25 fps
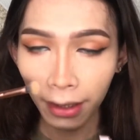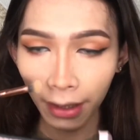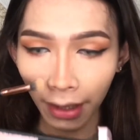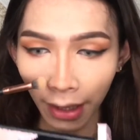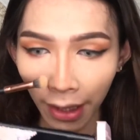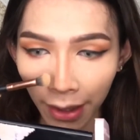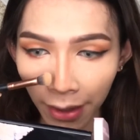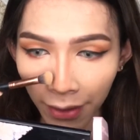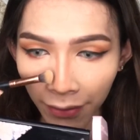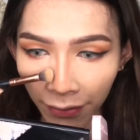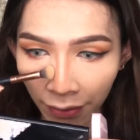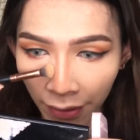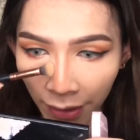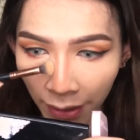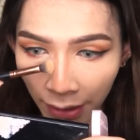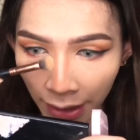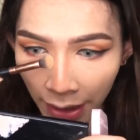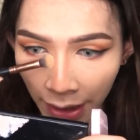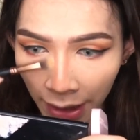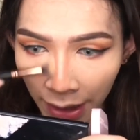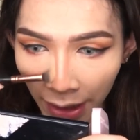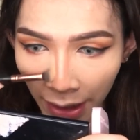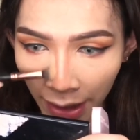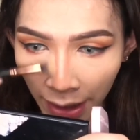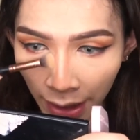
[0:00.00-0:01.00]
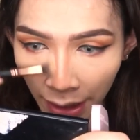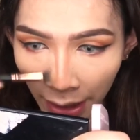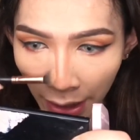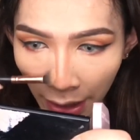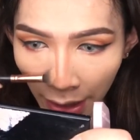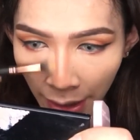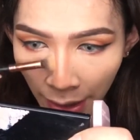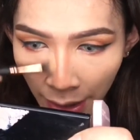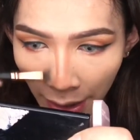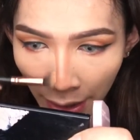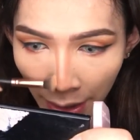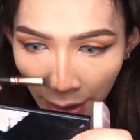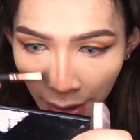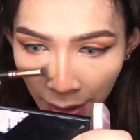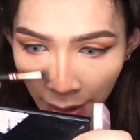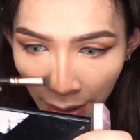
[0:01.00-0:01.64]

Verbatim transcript: kind of cleaning here,